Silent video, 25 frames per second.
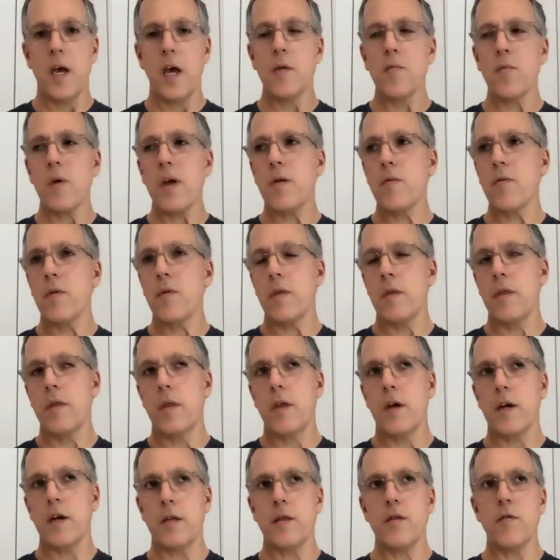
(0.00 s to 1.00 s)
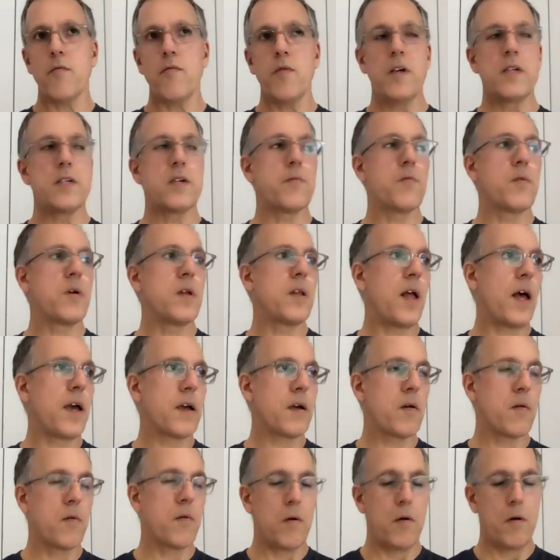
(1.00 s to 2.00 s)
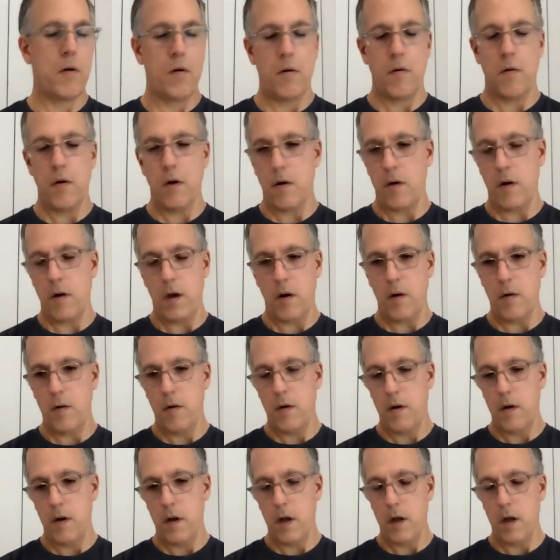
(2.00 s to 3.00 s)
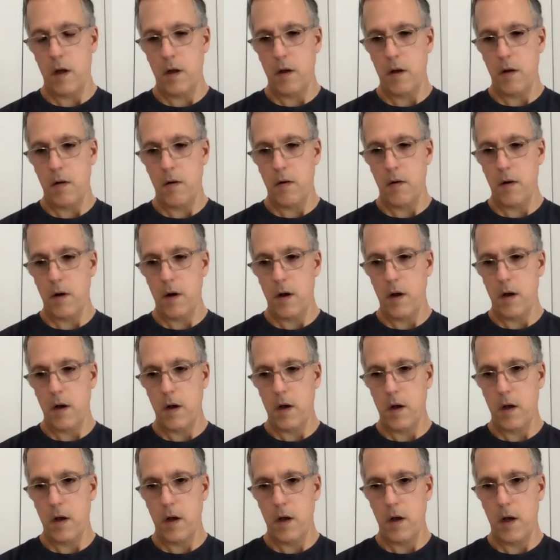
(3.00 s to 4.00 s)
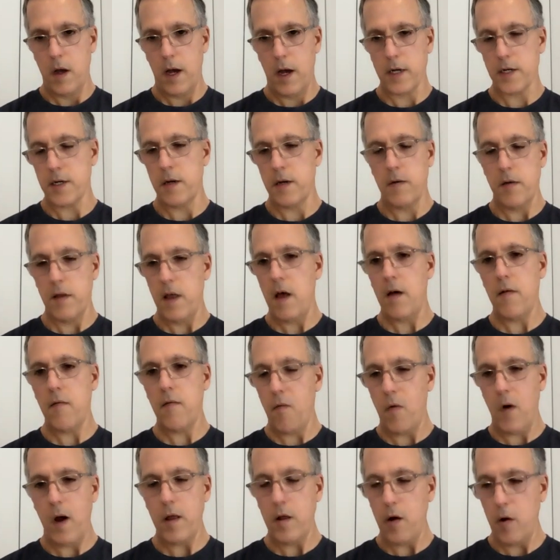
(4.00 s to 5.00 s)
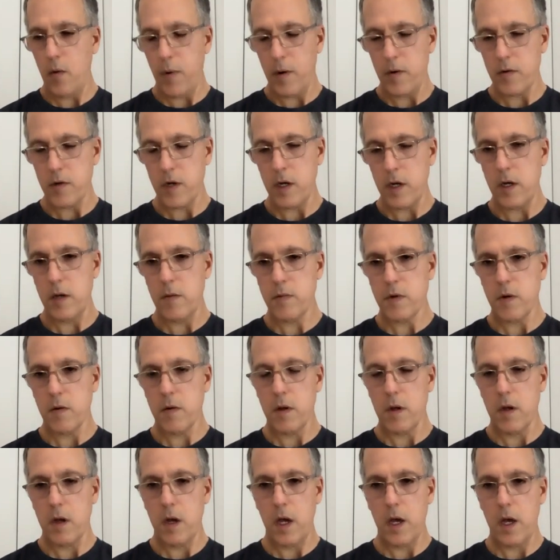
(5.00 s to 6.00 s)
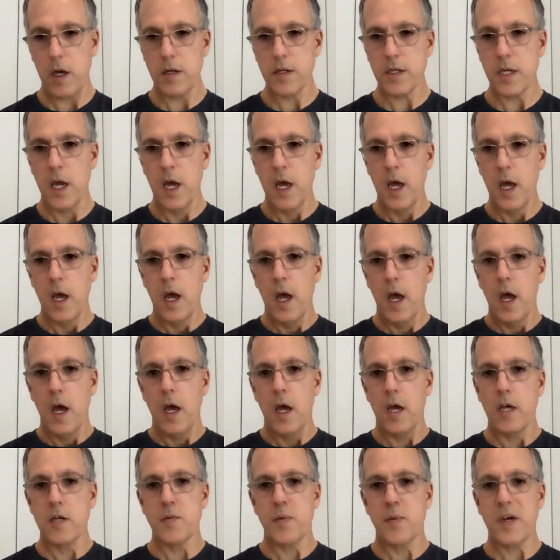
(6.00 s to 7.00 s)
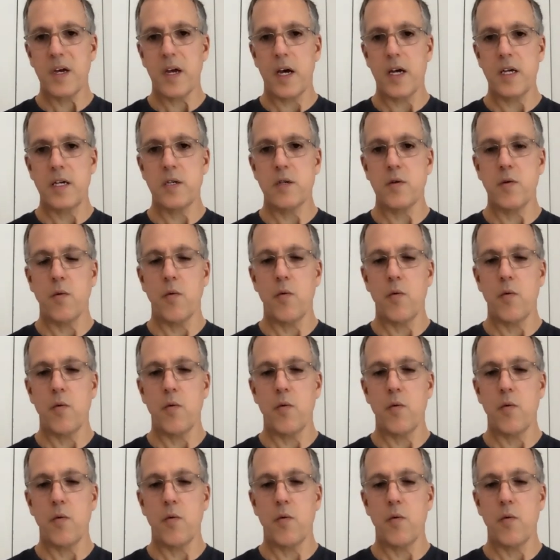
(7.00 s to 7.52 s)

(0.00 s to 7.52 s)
And look at the reason we like, you know, actually love Ylopo teams and is because